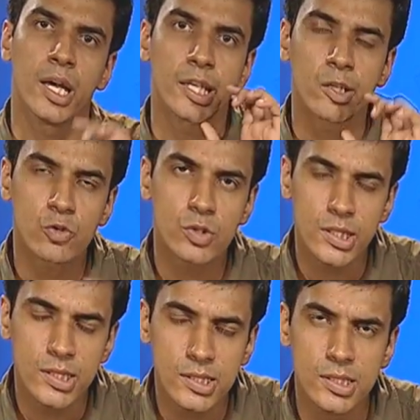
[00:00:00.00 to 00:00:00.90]
Now,
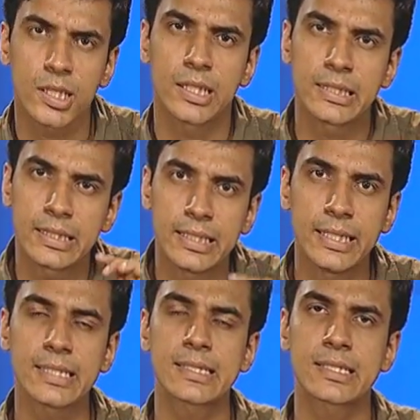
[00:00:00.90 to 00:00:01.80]
since
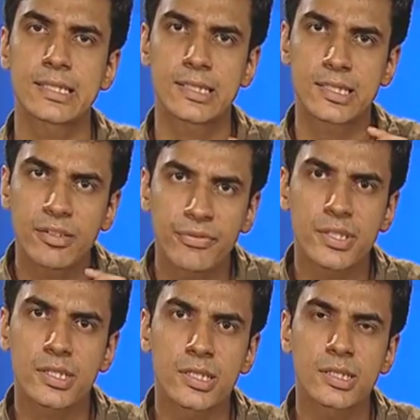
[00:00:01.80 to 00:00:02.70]
these
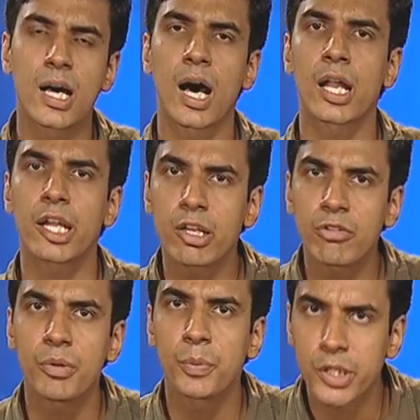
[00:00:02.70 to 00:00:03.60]
surfaces are
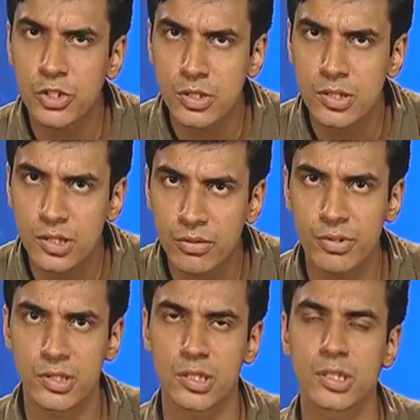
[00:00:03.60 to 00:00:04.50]
equipotential
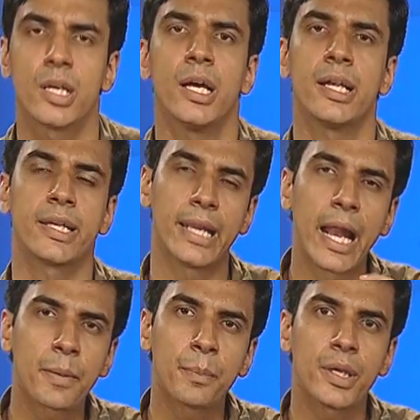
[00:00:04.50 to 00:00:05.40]
surfaces,
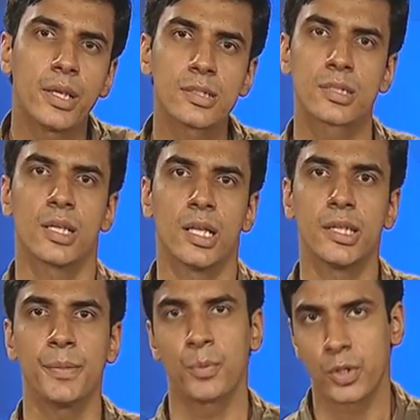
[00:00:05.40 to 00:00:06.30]
that means
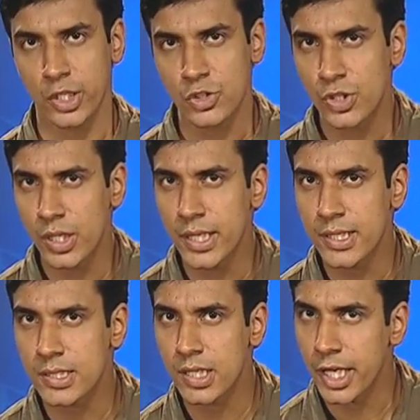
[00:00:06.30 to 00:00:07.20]
the potential
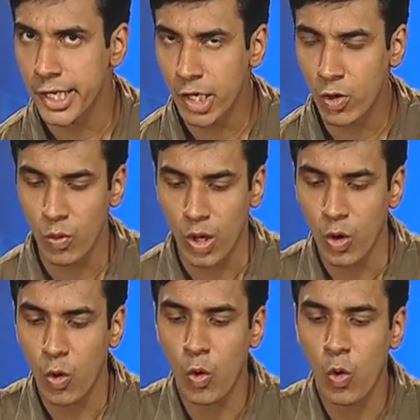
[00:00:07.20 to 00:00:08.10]
is equal
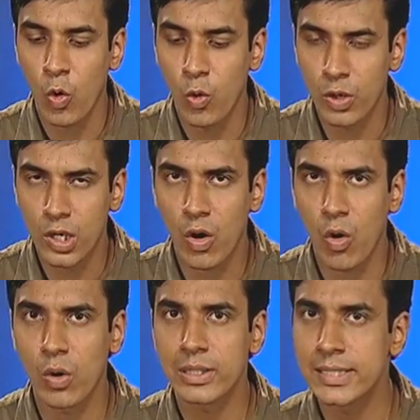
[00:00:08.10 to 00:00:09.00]
over
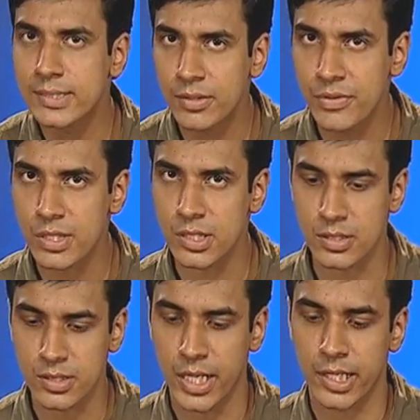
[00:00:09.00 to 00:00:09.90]
all these surfaces.
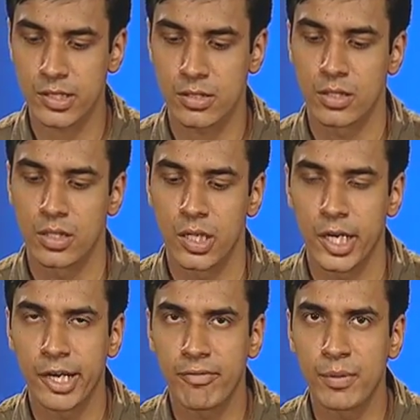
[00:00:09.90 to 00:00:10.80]
That is,
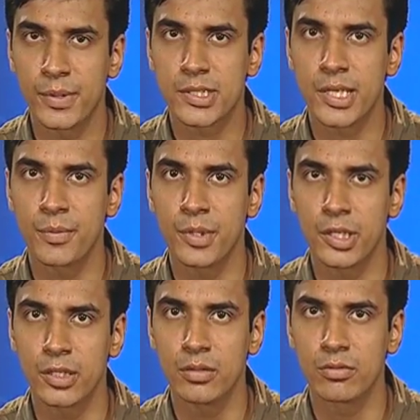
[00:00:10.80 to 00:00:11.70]
it will be same
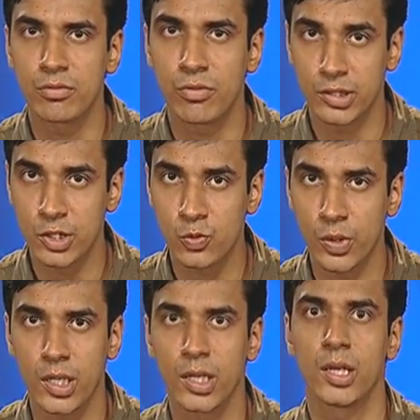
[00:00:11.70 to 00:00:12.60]
here for this one.